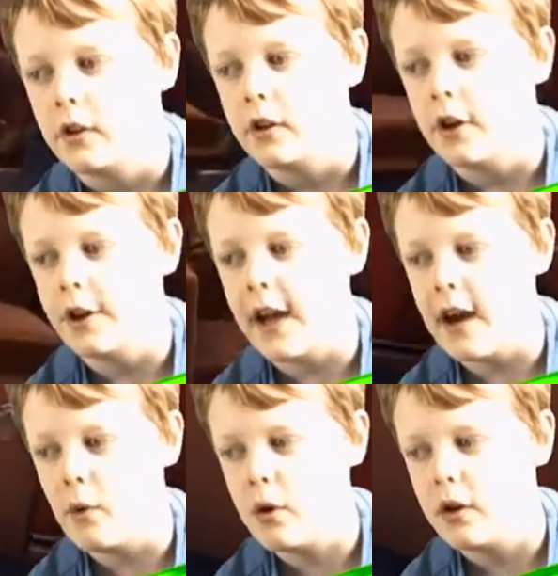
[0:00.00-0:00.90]
And
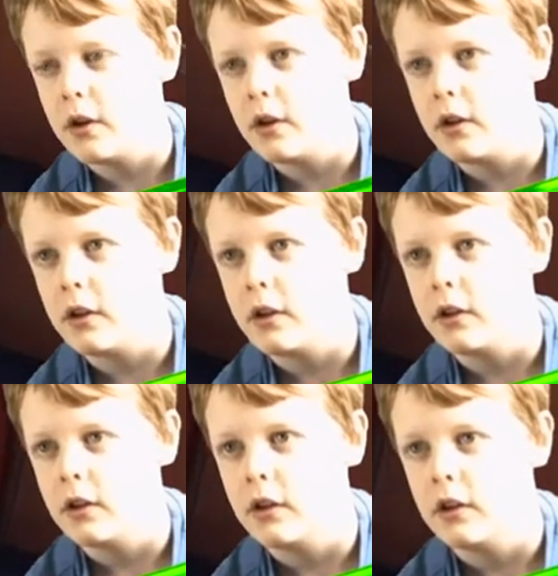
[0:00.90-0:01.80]
now
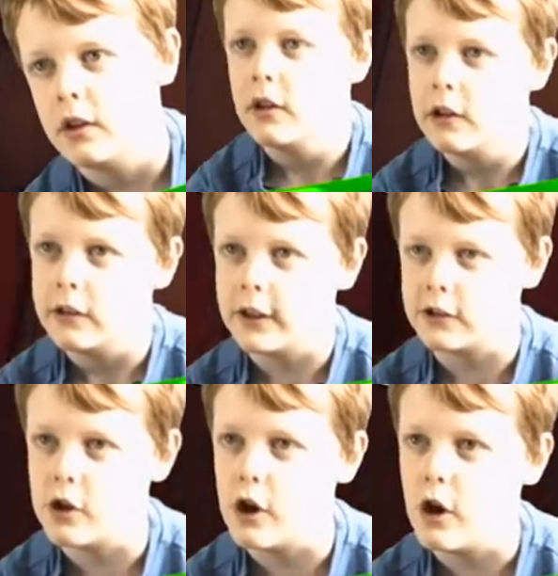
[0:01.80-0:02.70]
Let's
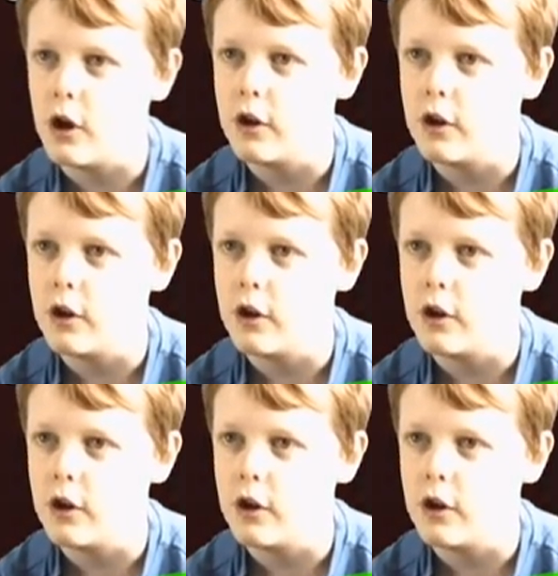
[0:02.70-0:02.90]
go